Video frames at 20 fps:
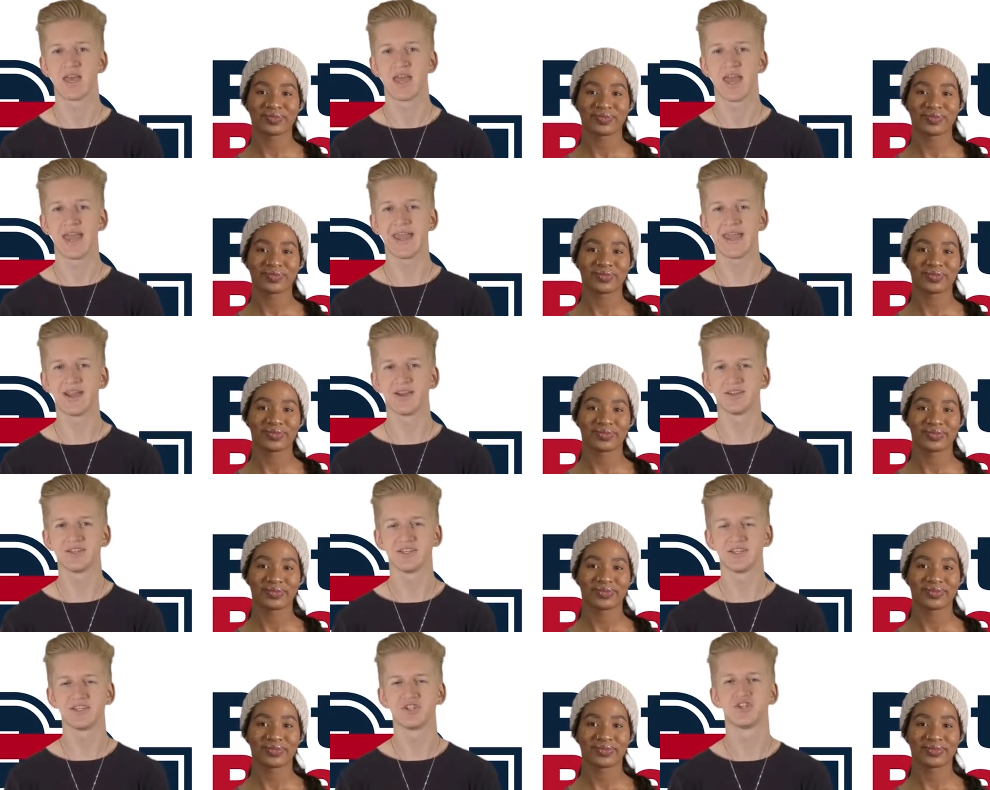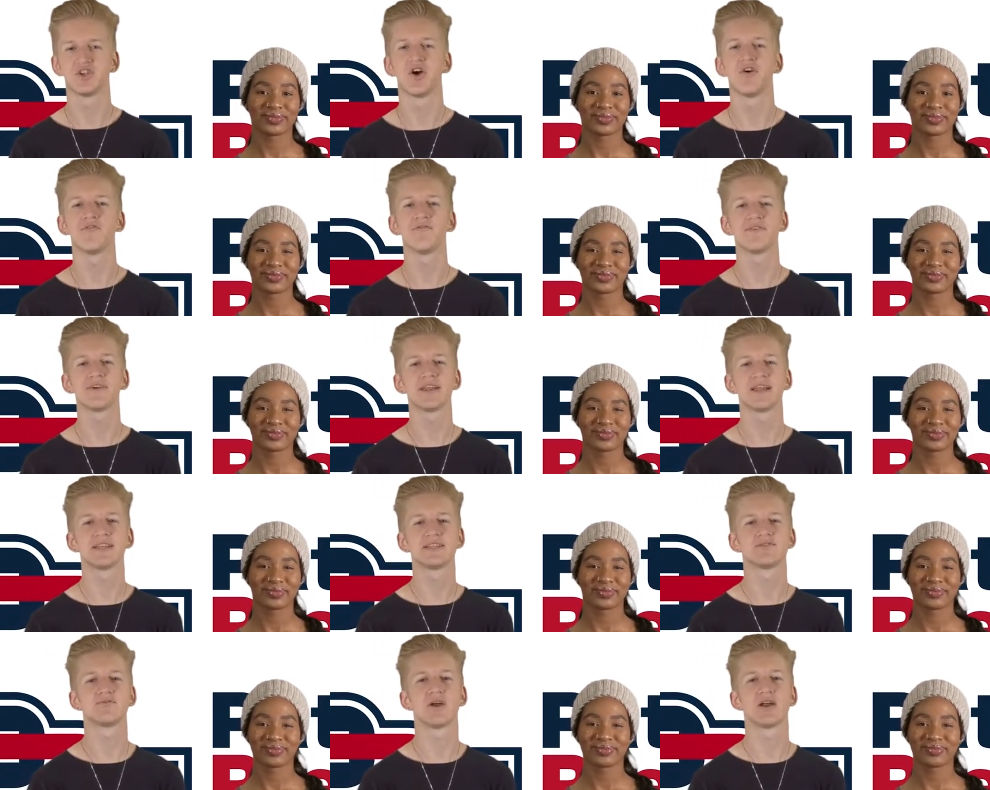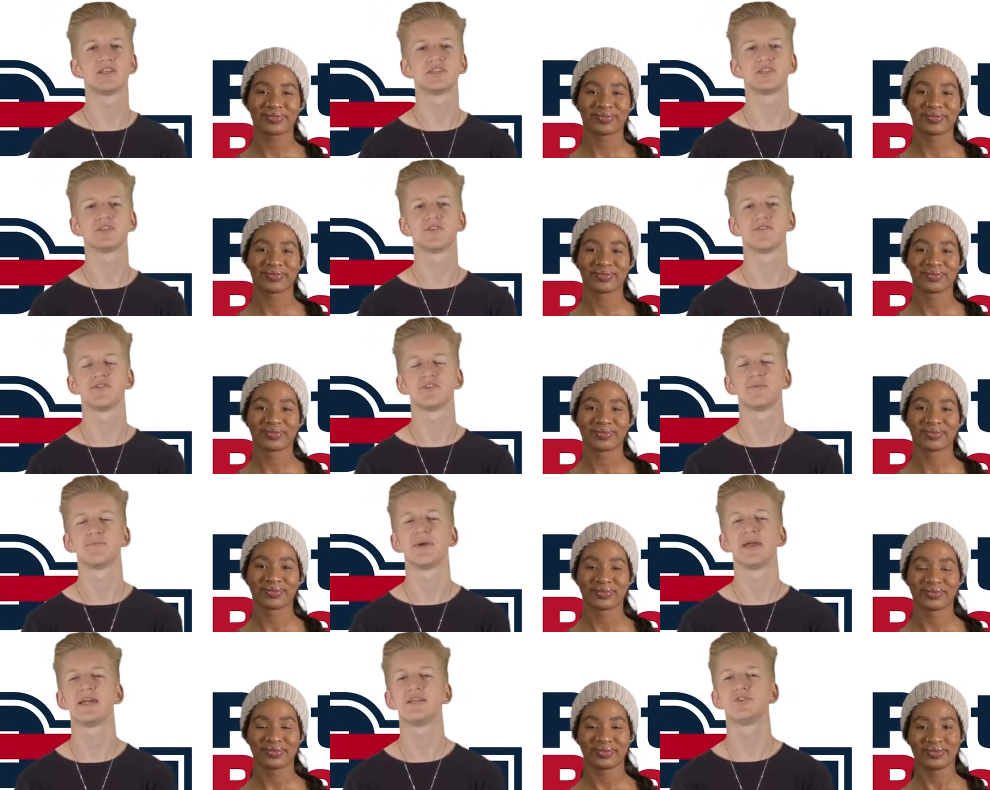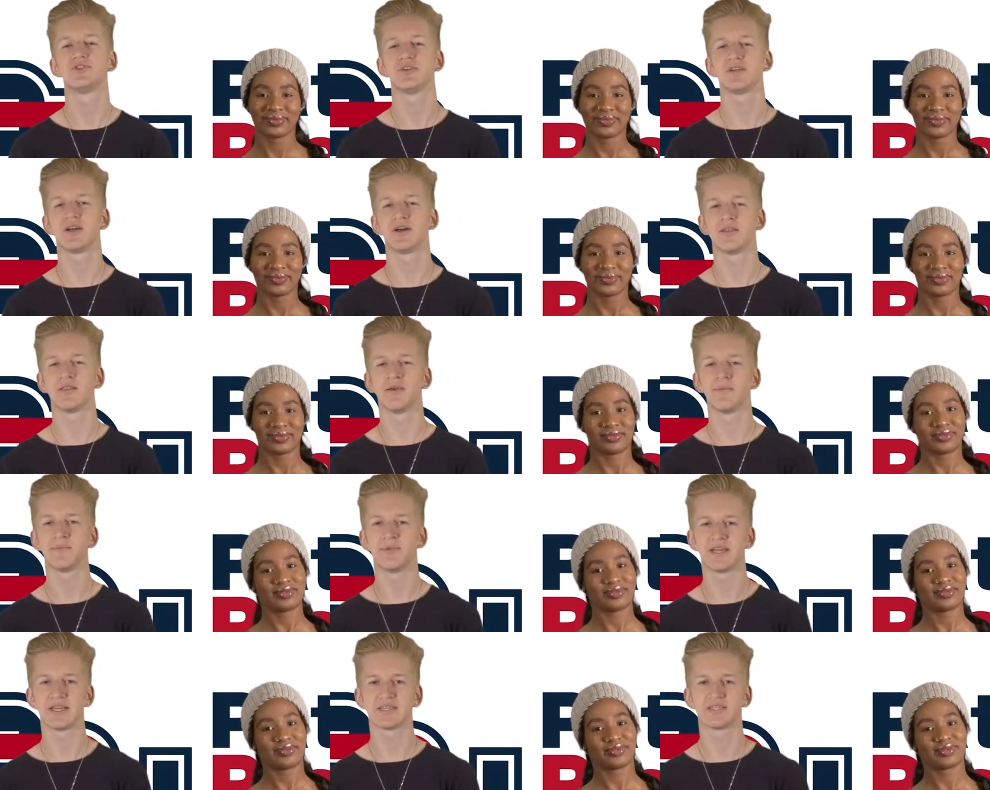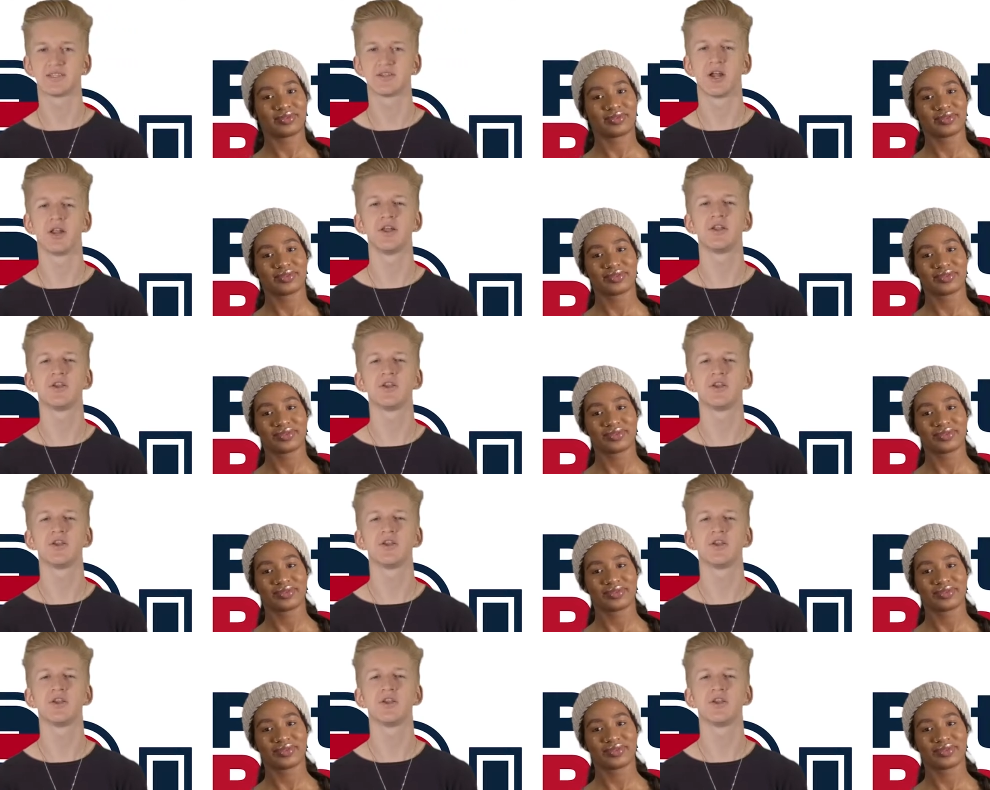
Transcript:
Speaker 1: Hey Heritage, don't forget to register for the Patriot Olympics. Turn